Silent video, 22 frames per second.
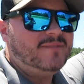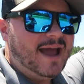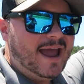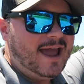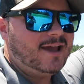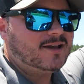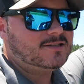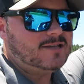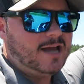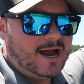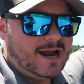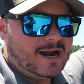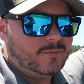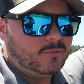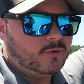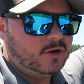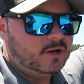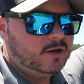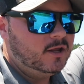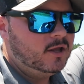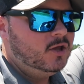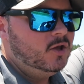Max
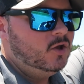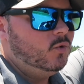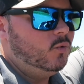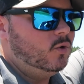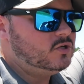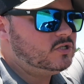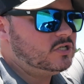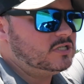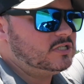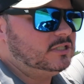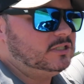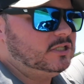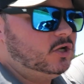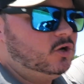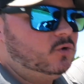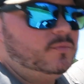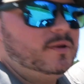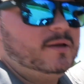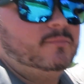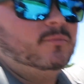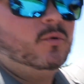hybrid, which is a little bit